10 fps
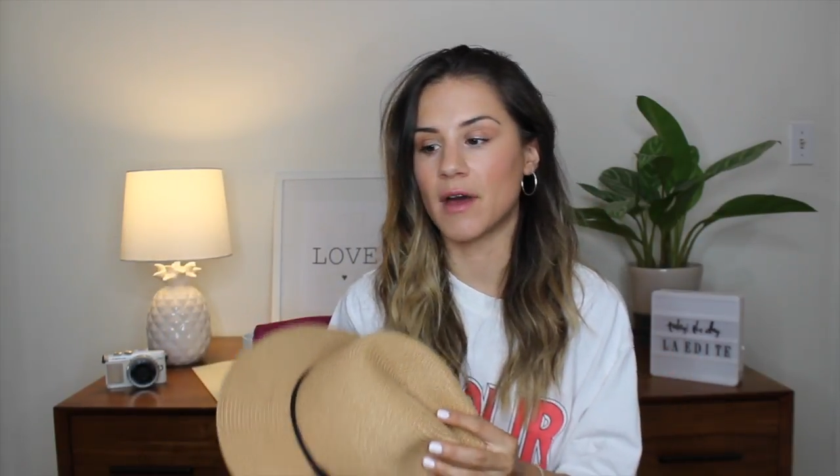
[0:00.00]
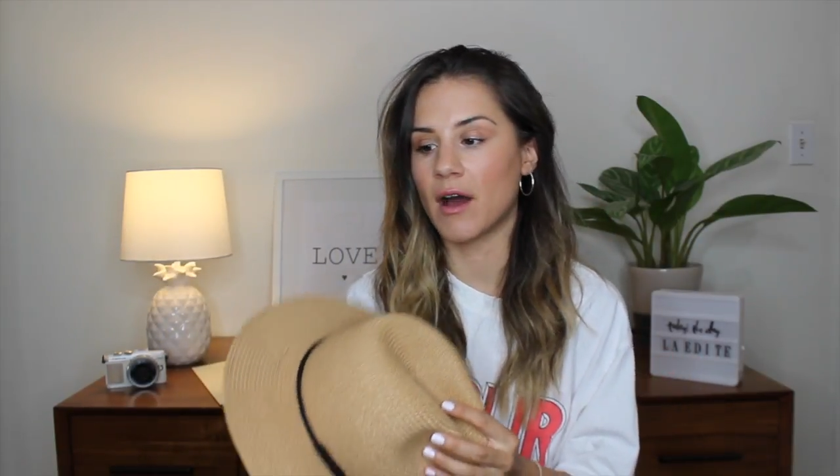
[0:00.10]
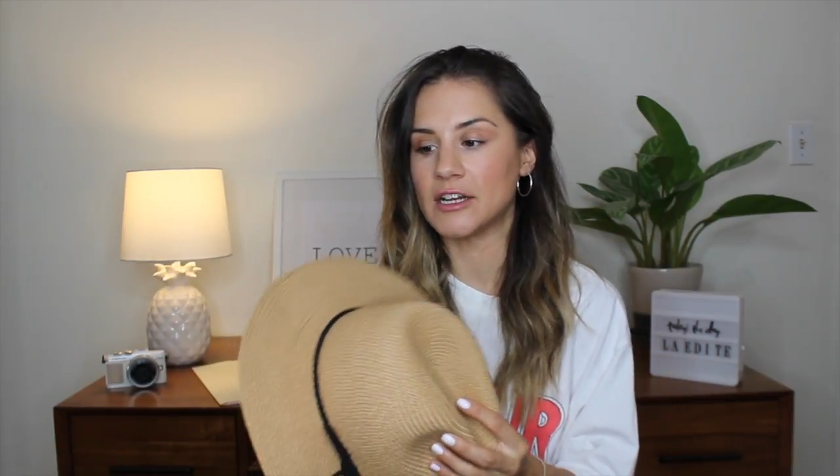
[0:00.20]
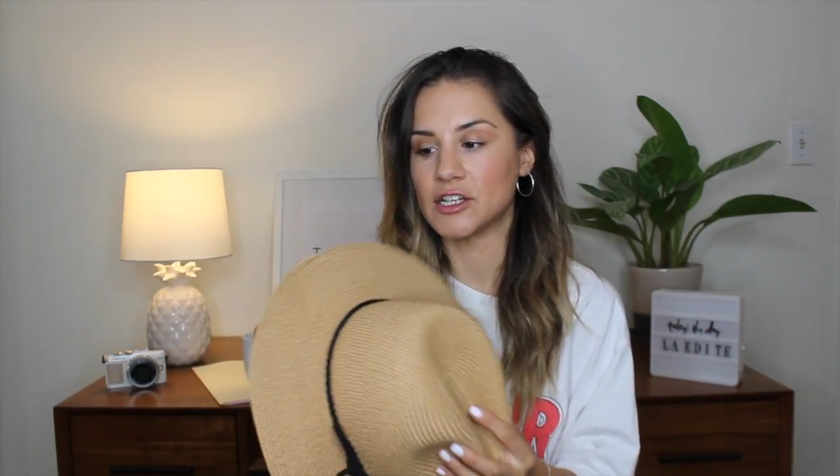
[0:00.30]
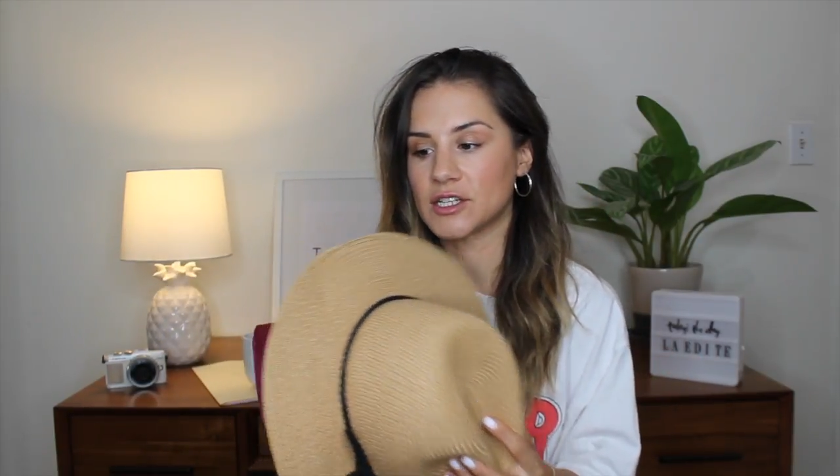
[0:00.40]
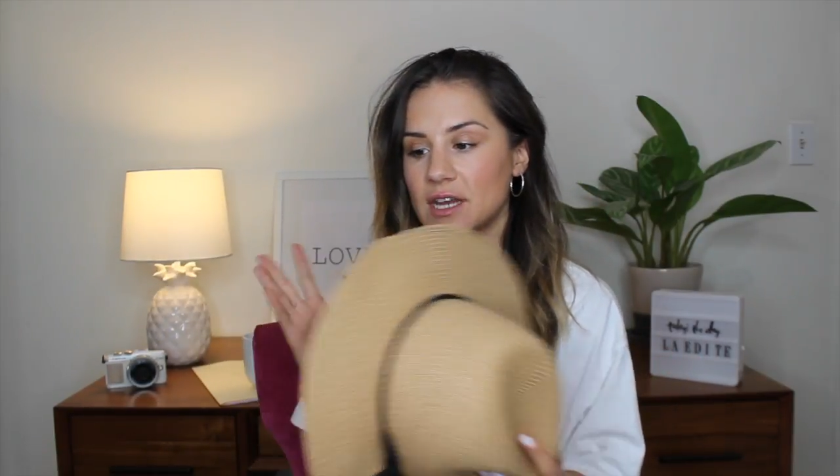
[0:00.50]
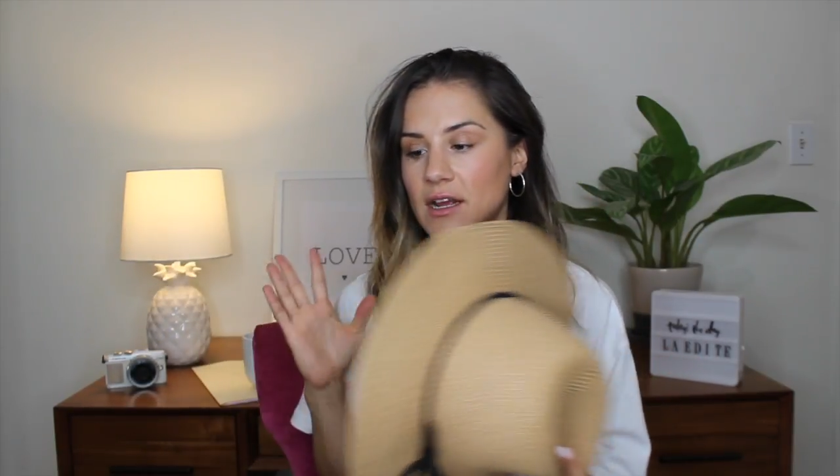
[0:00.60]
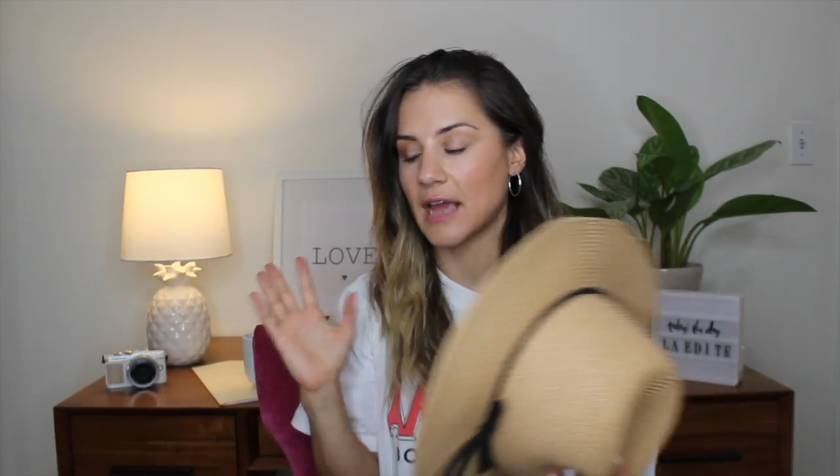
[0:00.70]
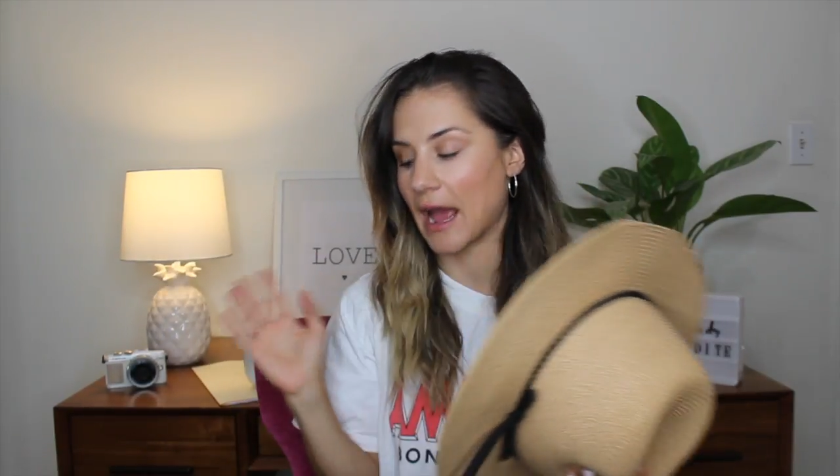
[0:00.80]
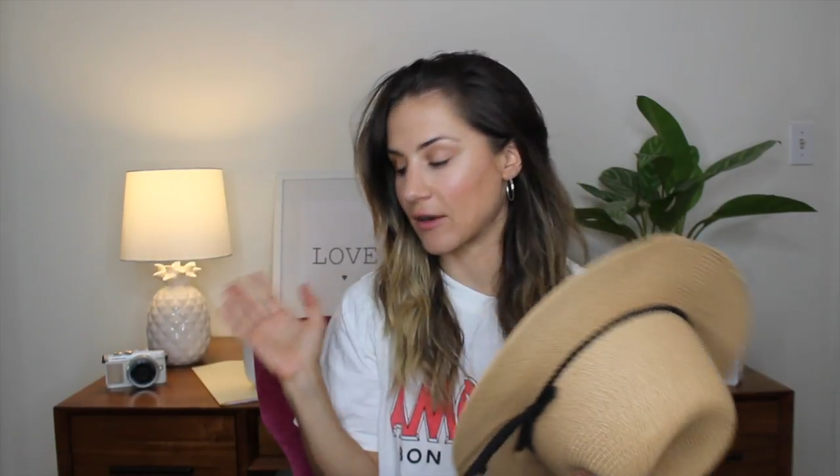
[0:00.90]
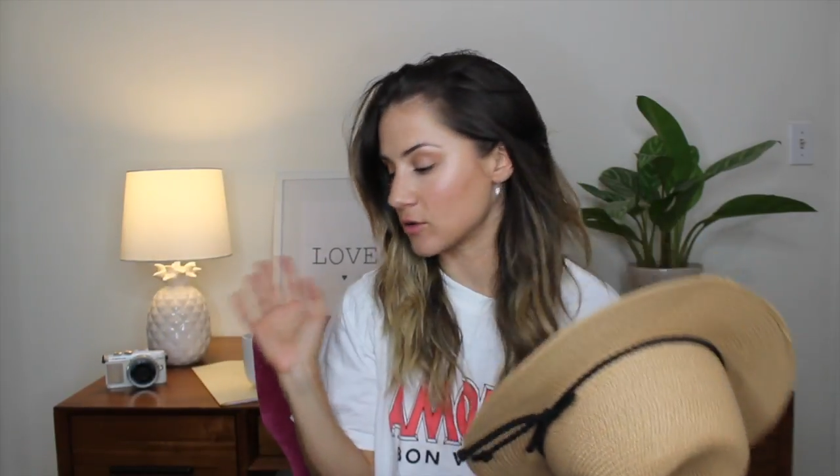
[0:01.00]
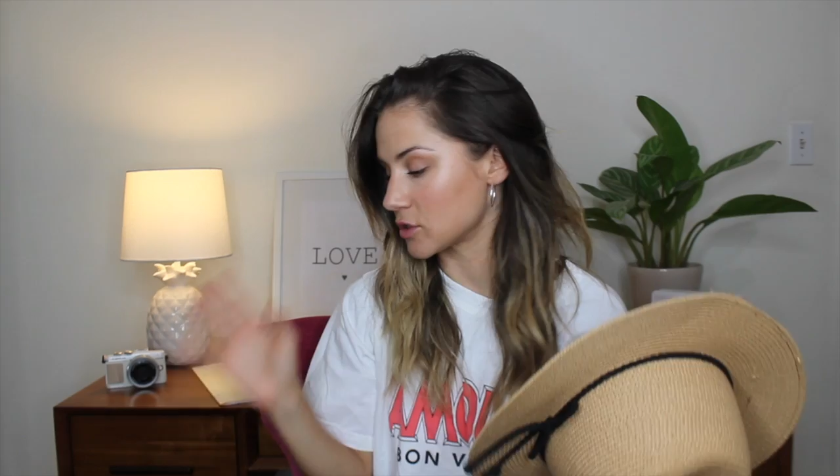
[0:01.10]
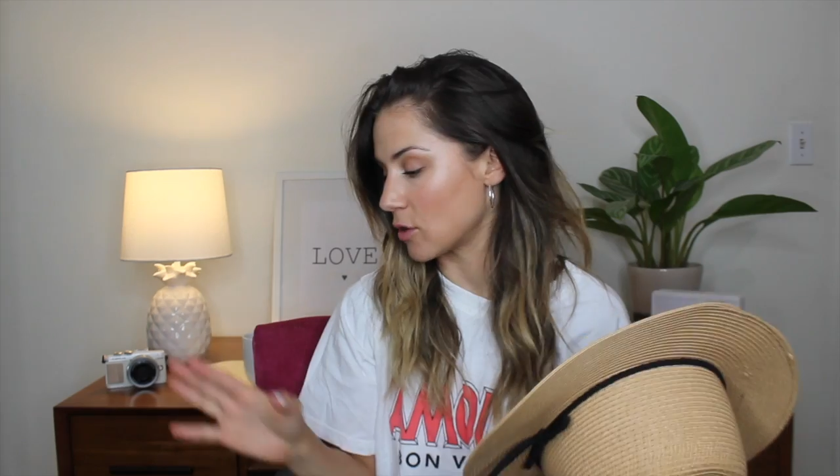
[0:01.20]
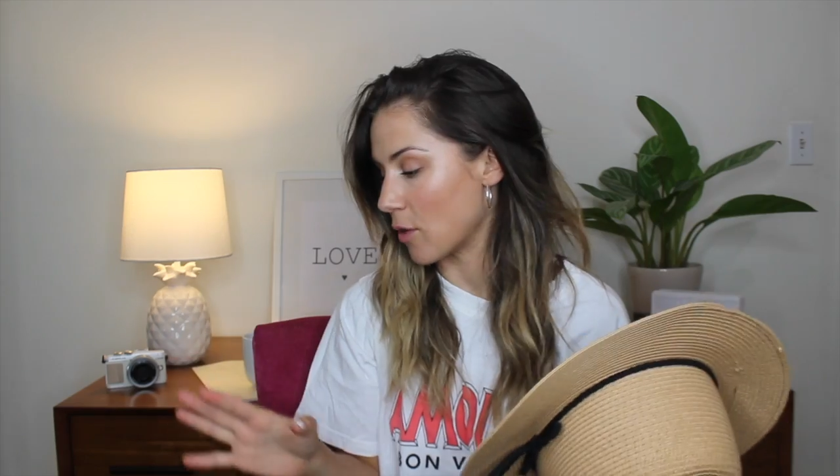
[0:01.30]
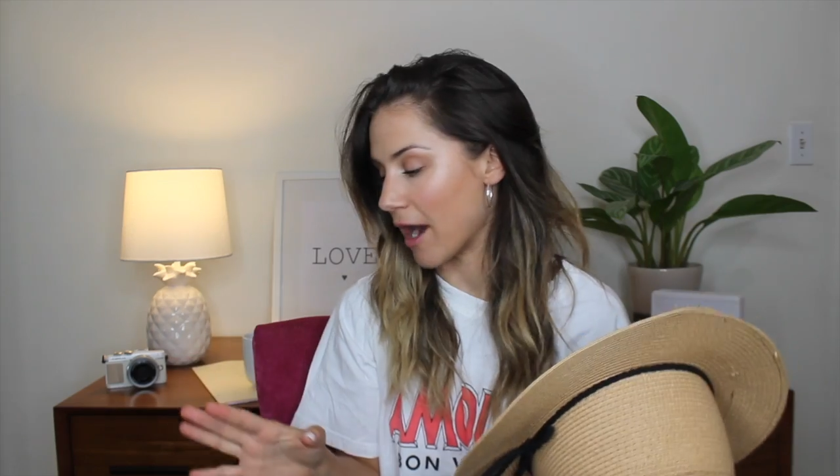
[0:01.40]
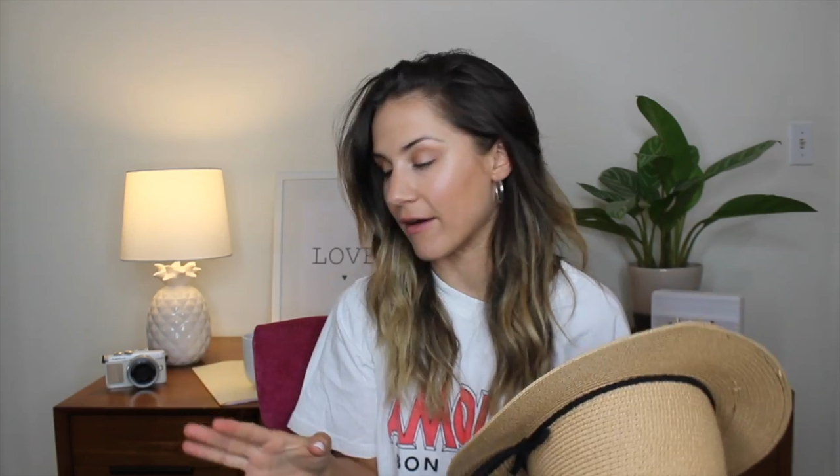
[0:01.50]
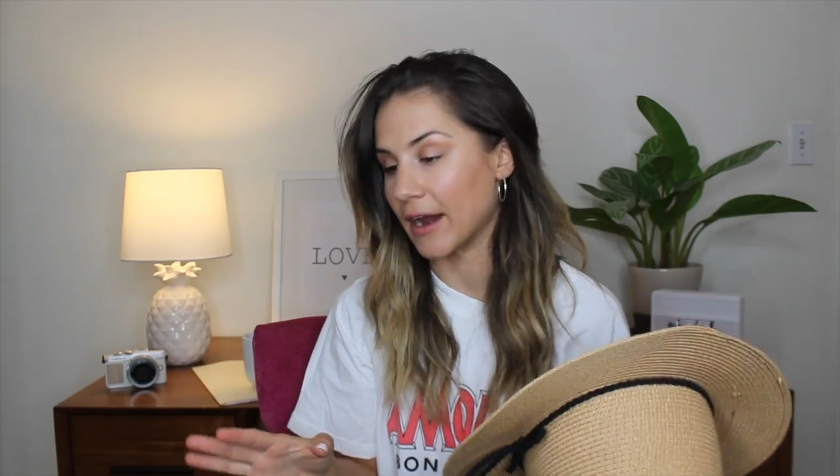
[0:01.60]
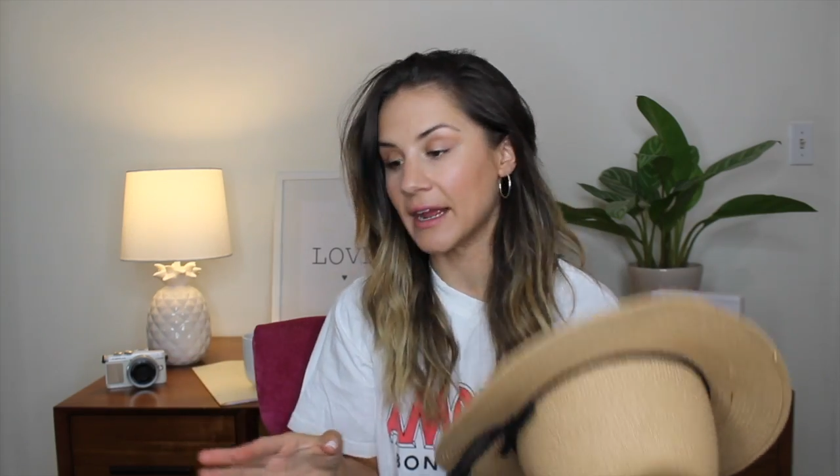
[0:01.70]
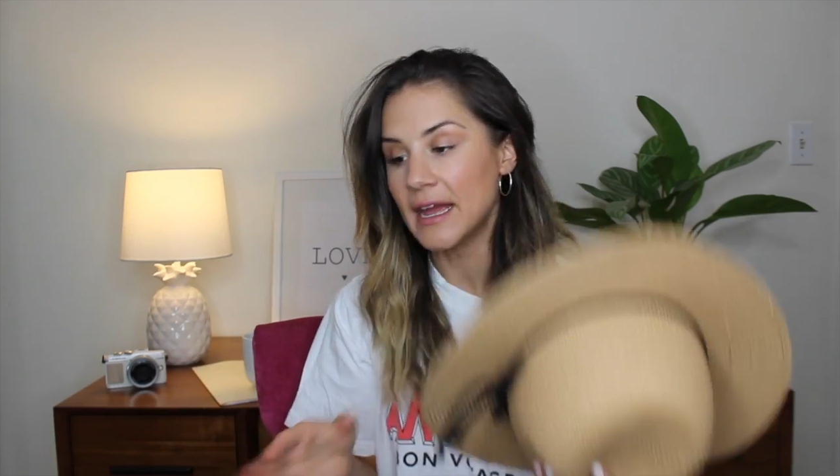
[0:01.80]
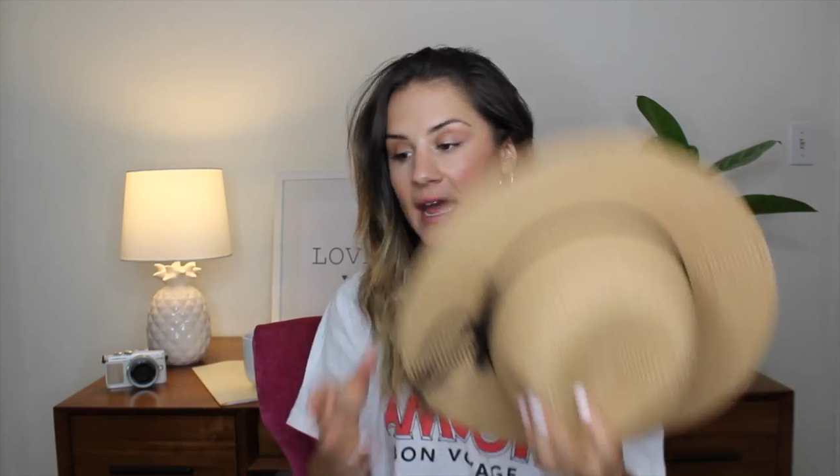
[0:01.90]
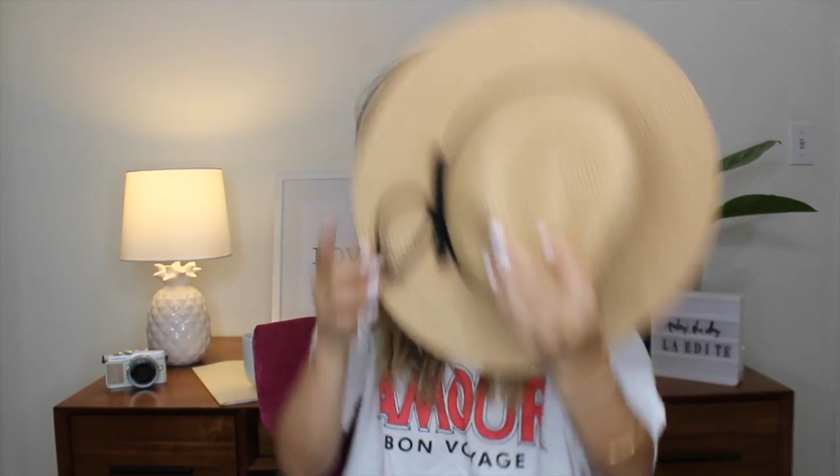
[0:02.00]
that I just cannot stop wearing,